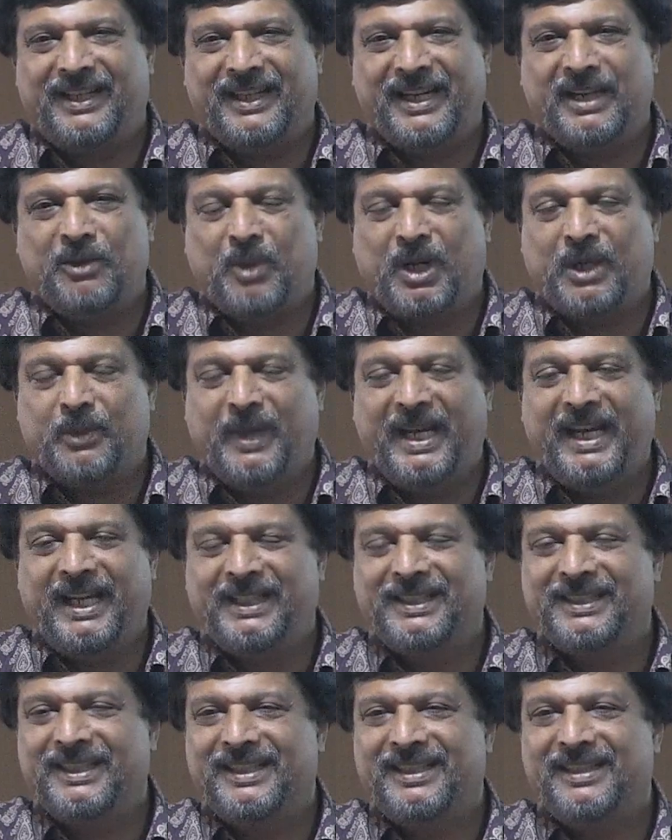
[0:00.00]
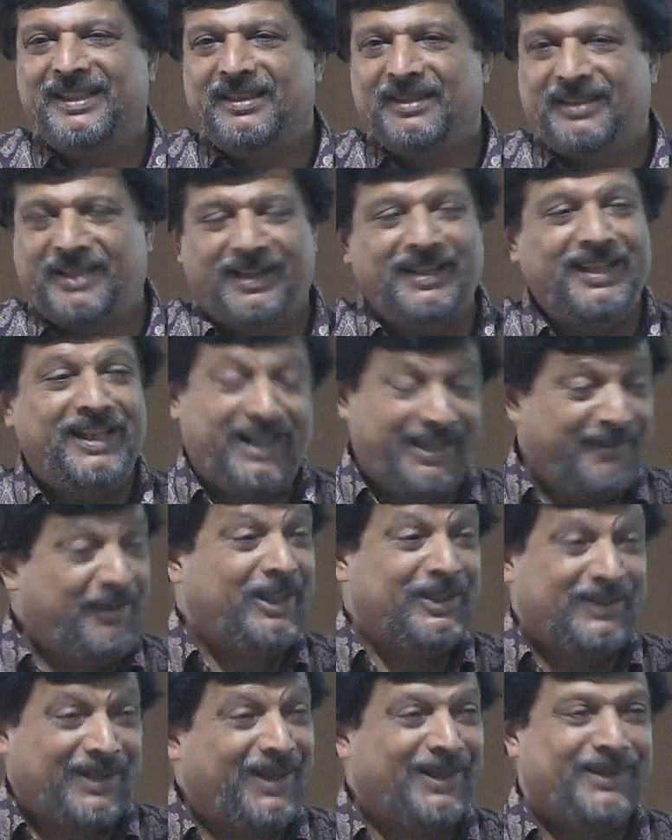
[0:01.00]
in one way. Certainly, I
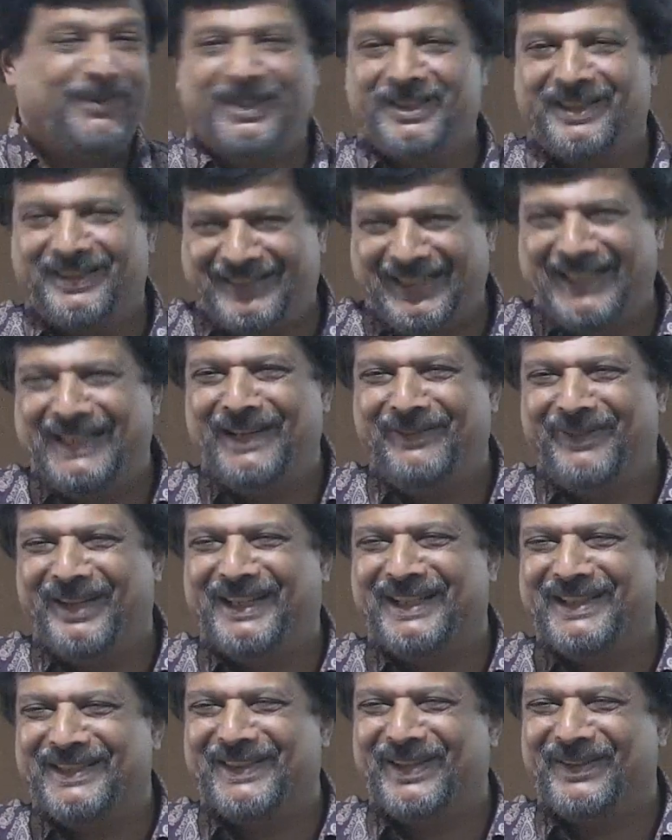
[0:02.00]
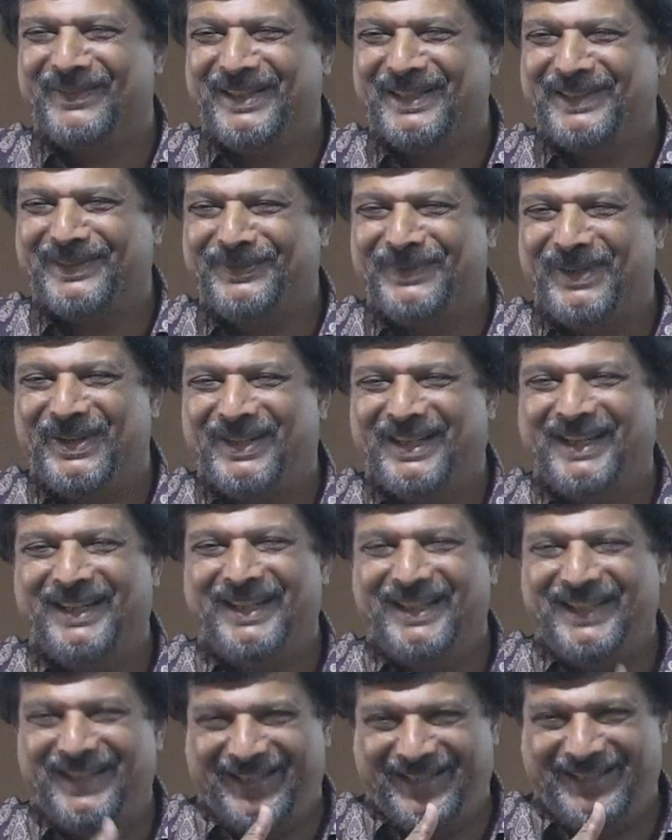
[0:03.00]
will talk about the significance of this book
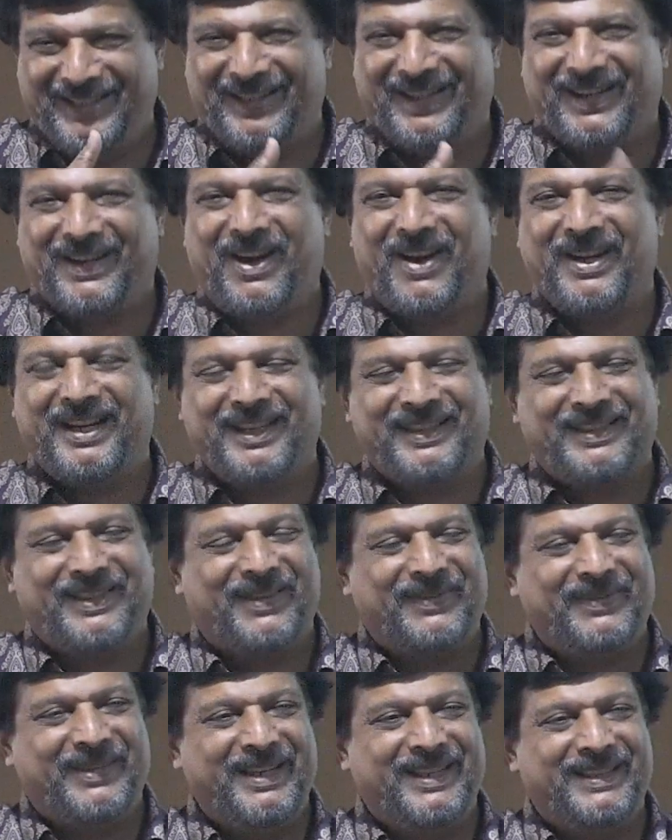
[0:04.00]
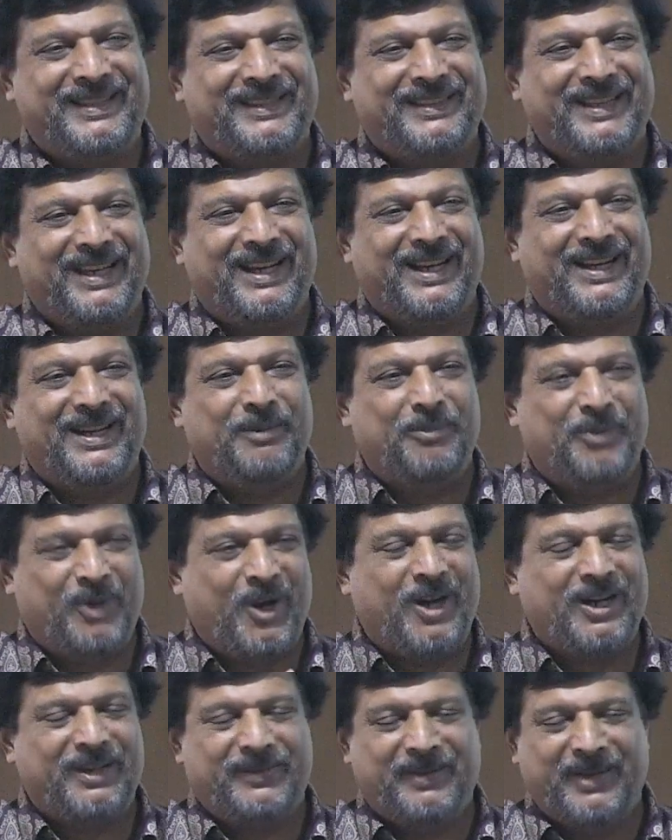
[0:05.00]
in the context of this
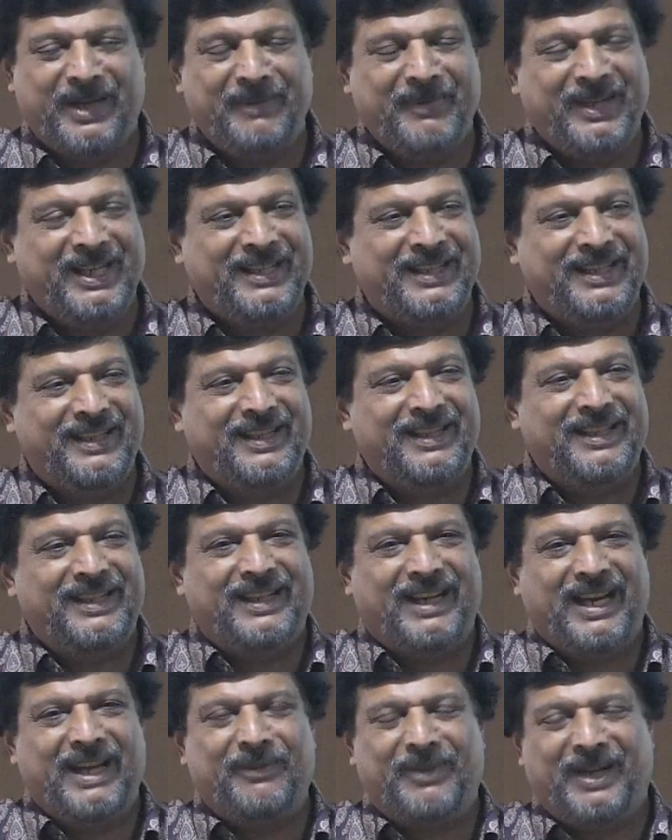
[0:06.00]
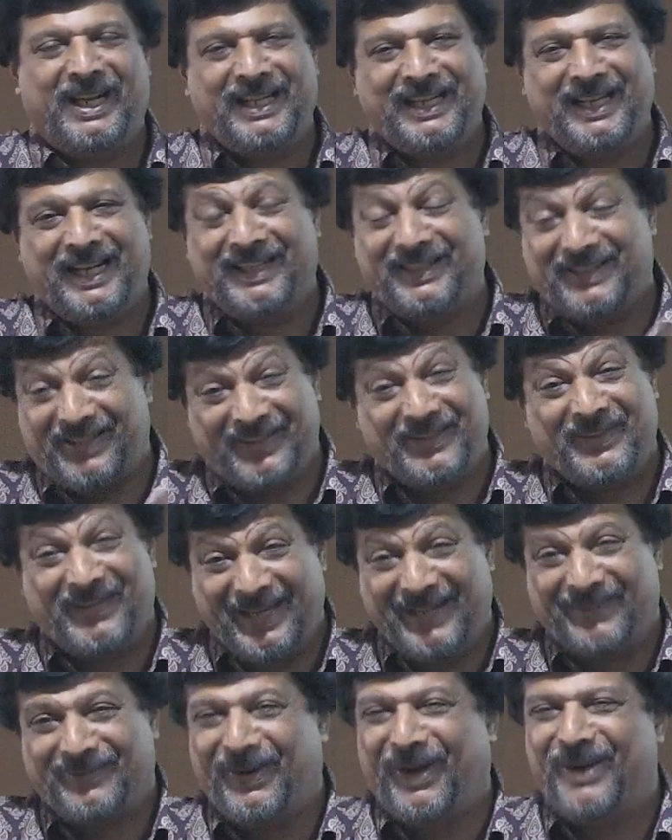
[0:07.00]
broader framing. And finally, I'll try to
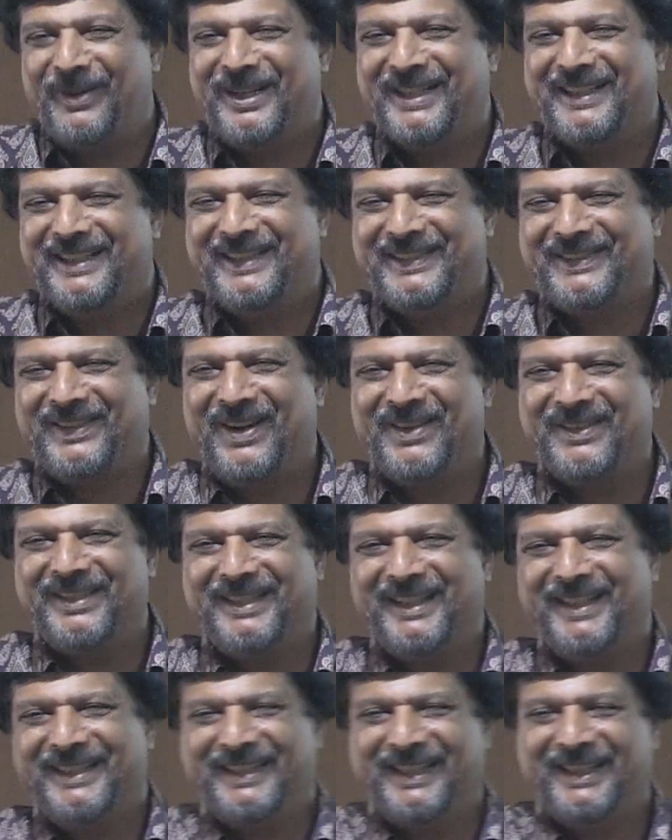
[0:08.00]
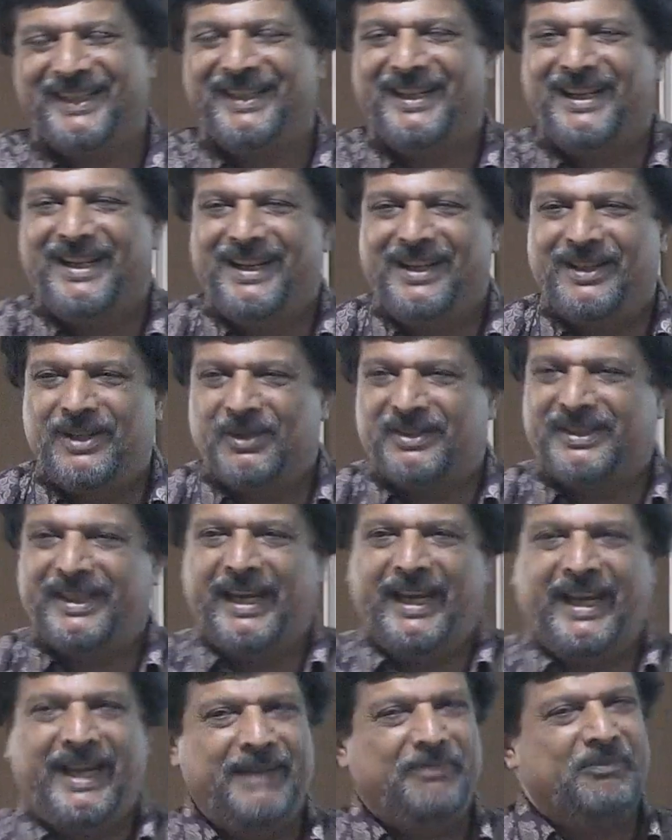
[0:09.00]
take forward this conversation to
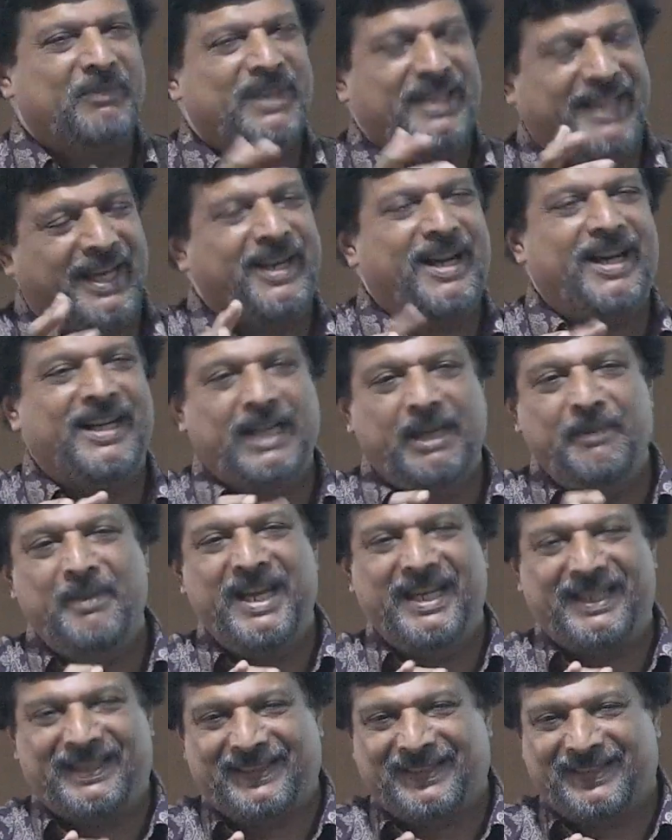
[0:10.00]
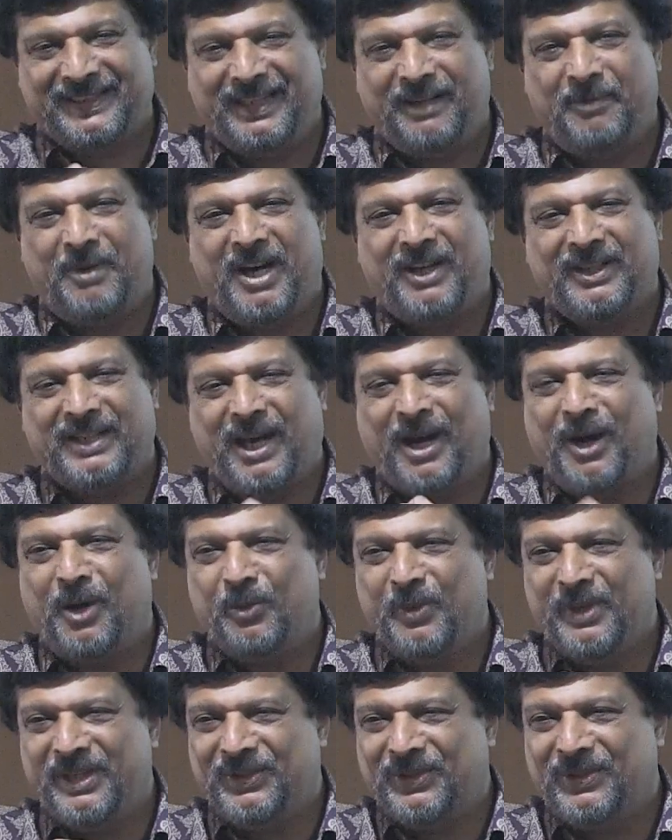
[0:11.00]
say there are debates about
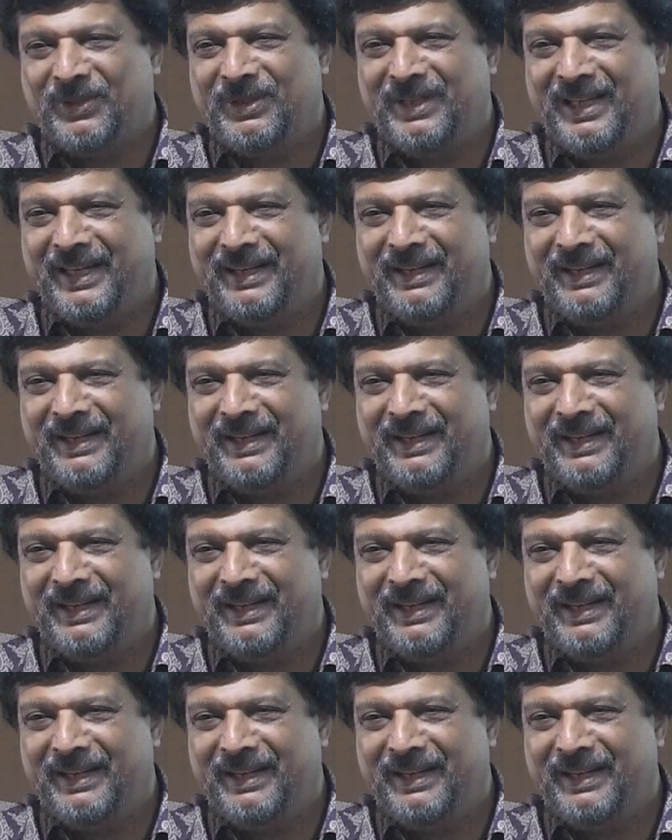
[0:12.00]
how we should